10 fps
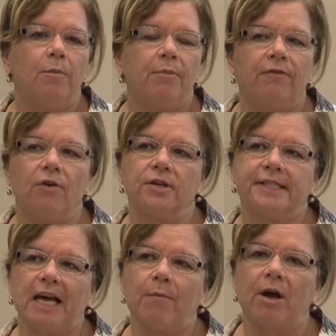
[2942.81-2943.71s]
before
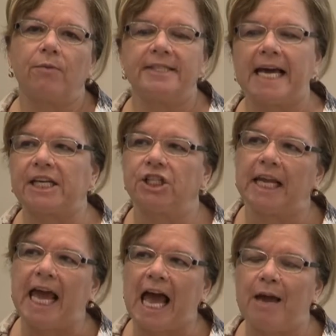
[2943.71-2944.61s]
someone was
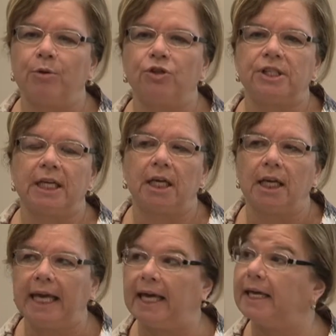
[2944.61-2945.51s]
actually able to
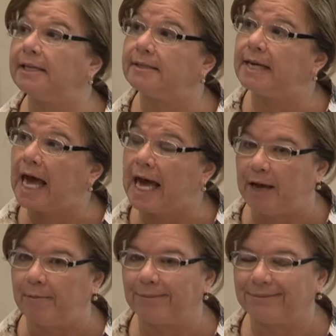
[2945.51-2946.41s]
clear his
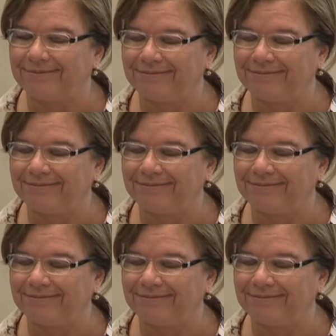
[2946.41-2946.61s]
name,